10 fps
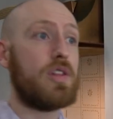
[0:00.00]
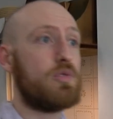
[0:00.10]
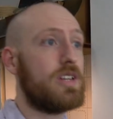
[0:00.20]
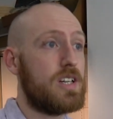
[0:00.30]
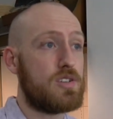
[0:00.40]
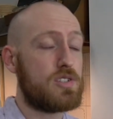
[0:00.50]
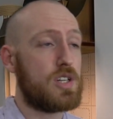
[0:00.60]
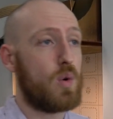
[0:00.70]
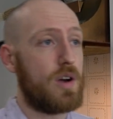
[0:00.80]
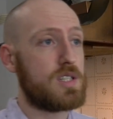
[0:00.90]
One of the really
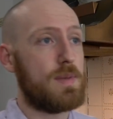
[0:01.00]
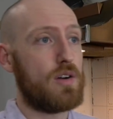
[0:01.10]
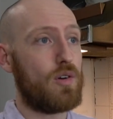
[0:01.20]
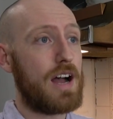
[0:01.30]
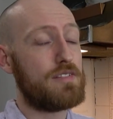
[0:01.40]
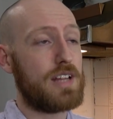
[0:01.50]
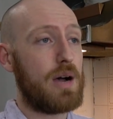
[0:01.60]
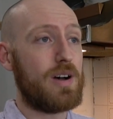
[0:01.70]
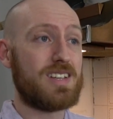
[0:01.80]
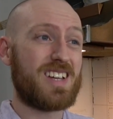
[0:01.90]
interesting quirks about rye
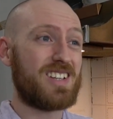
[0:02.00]
flour is